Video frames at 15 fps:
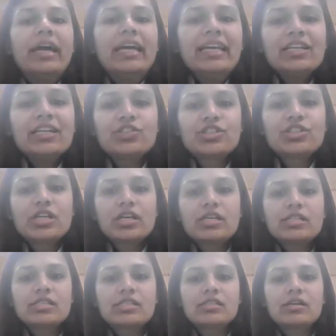English
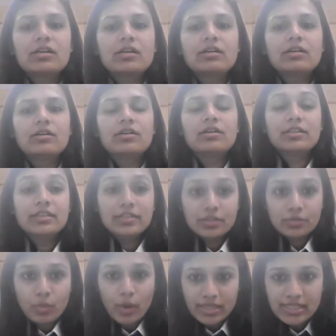is
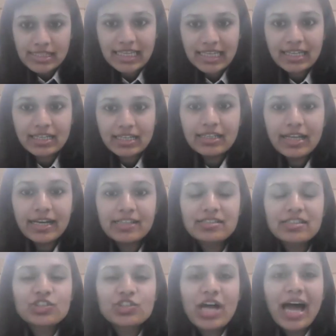the one skill that is
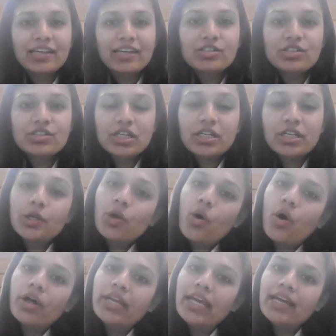a challenge in
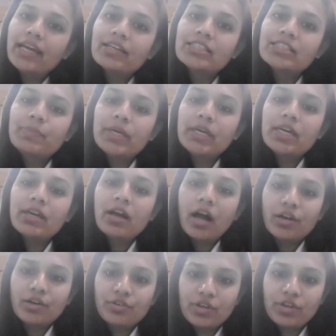non-English speaking
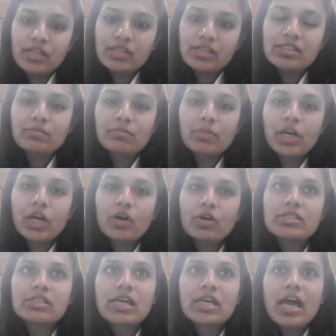countries
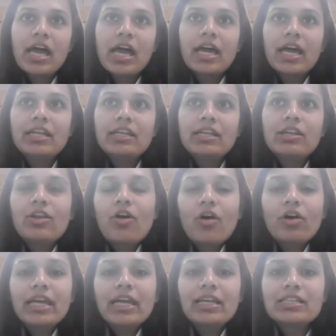because in
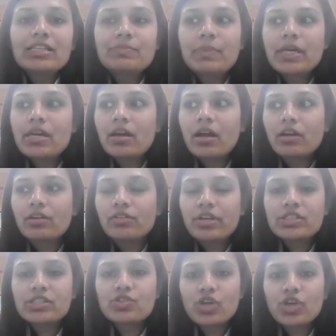non-English speaking
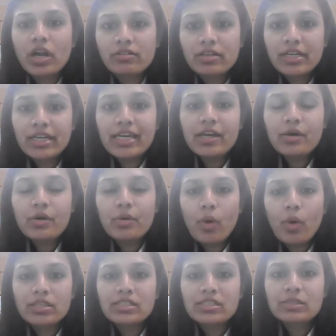countries, generally
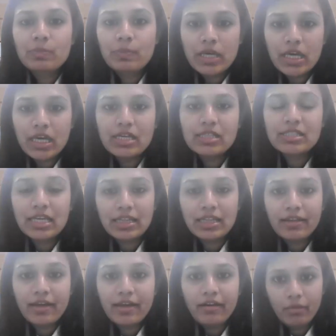one speaks
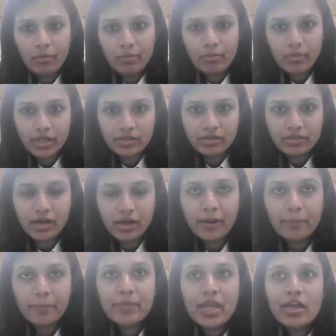in their mother
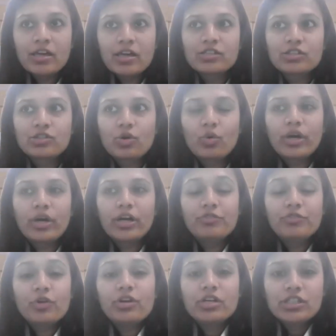tongue. So
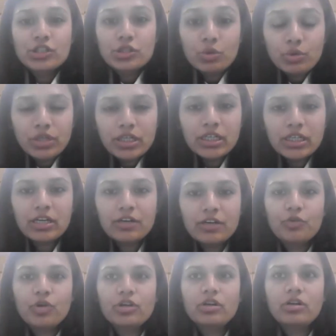if you're a student,
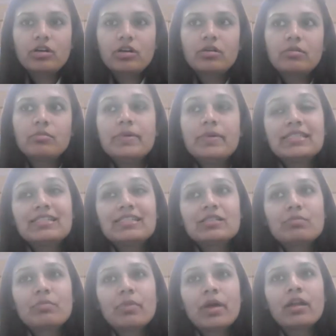if you're a
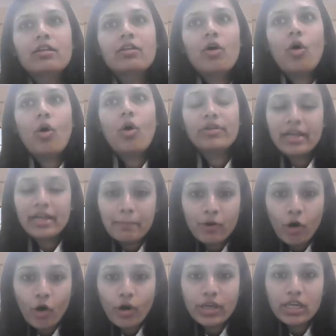businessman or an
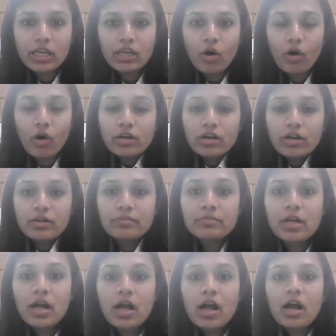employee or
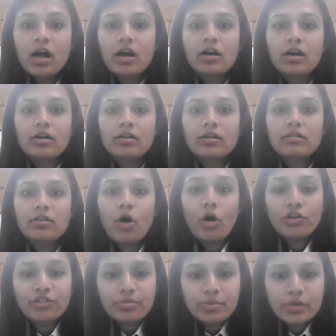a
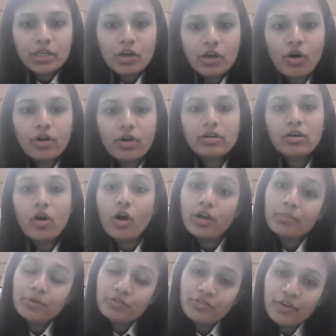entrepreneur or
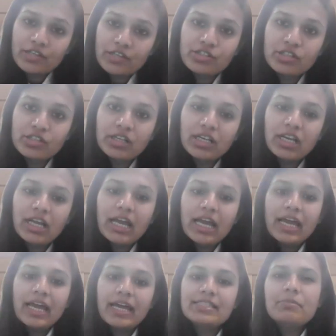a professional,
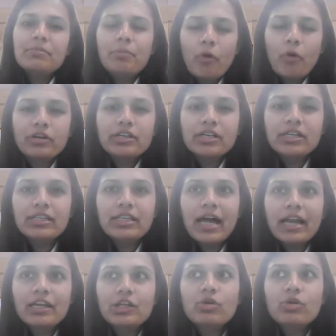it's important
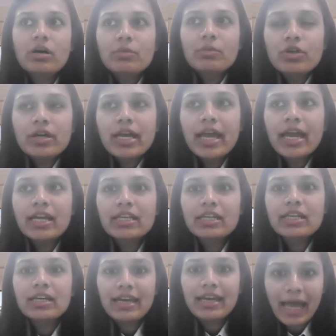that you communicate
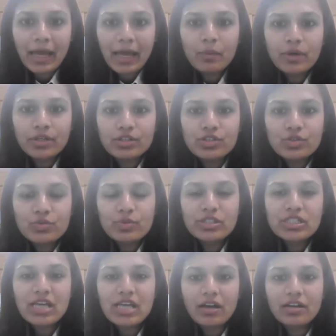in a language
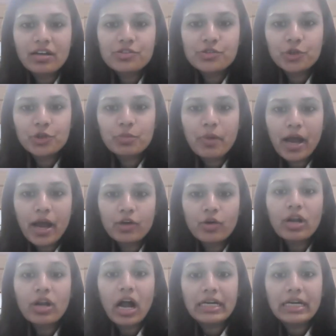which is understood by
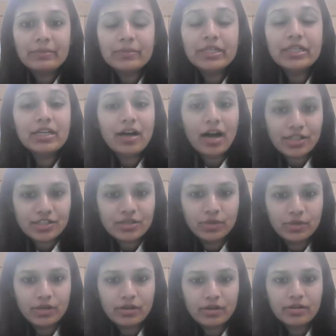your ultimate
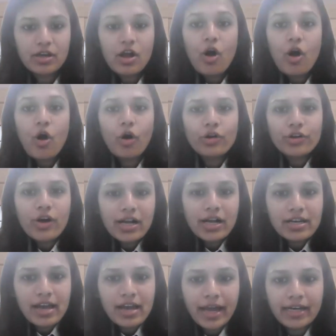customer or your
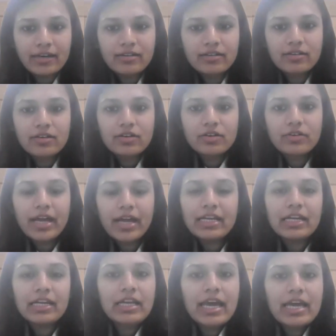client,
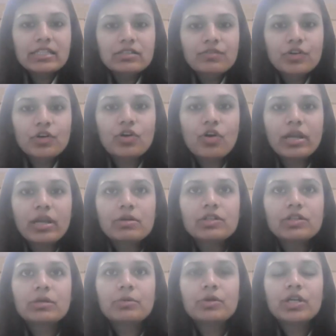right? In case if you're not able
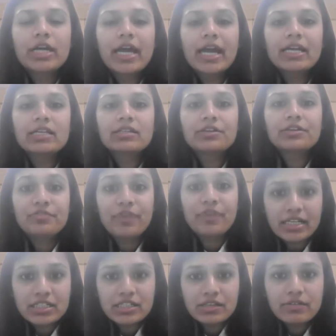to communicate
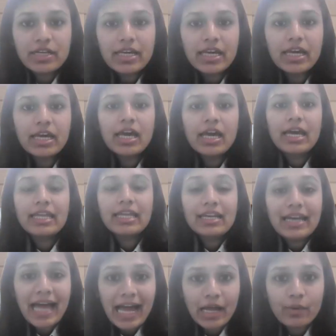effectively in a
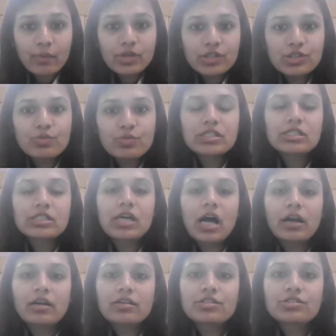language which is
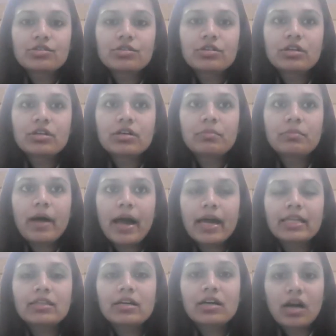understood
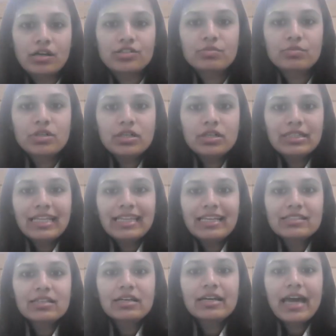by the customer, then
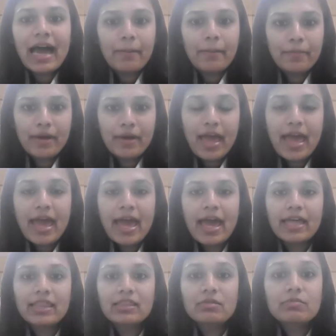there's a gap
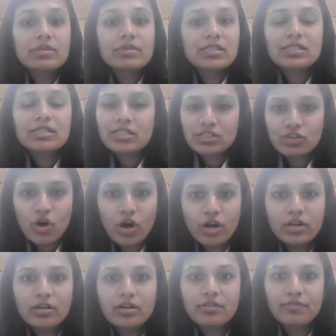and the business does
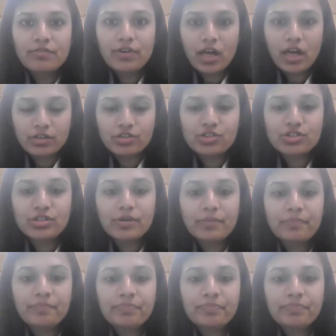not flourish.